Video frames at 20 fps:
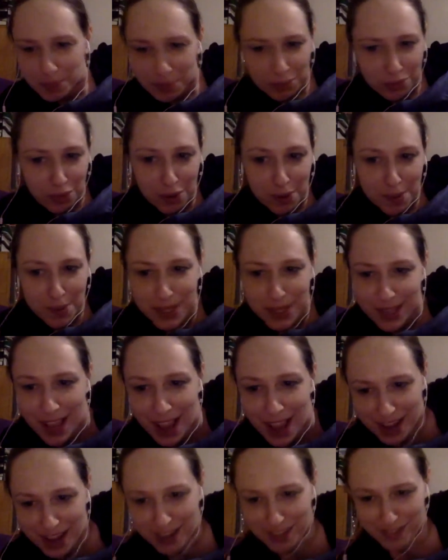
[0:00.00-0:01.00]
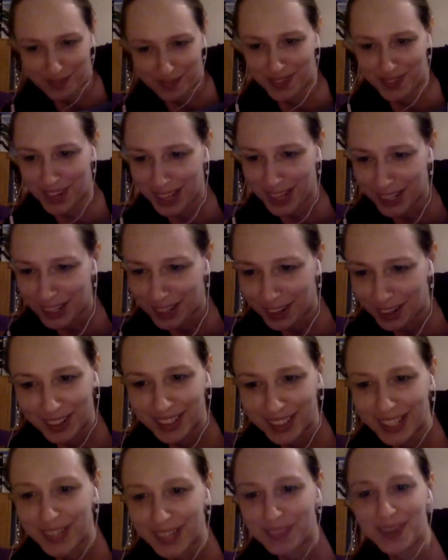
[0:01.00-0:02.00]
performer side of me at
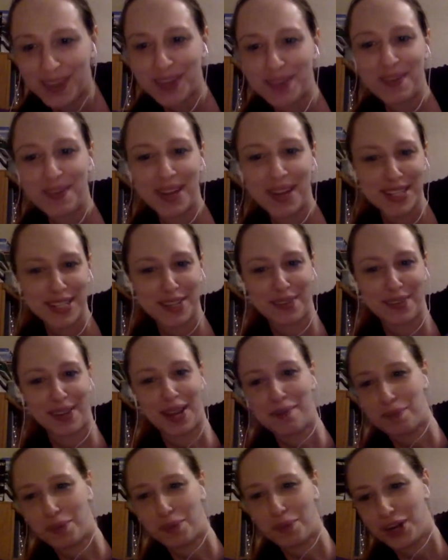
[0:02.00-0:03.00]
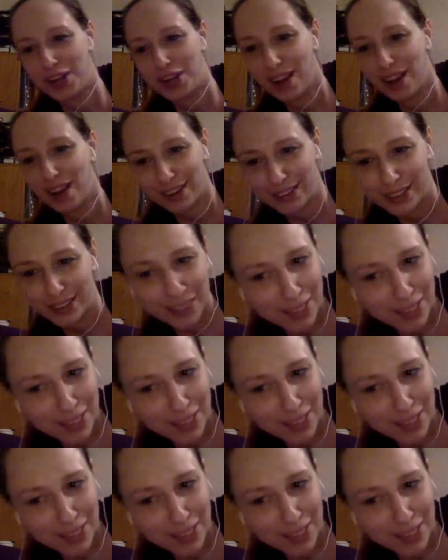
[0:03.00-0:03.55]
all. Like what am I doing? I'm putting on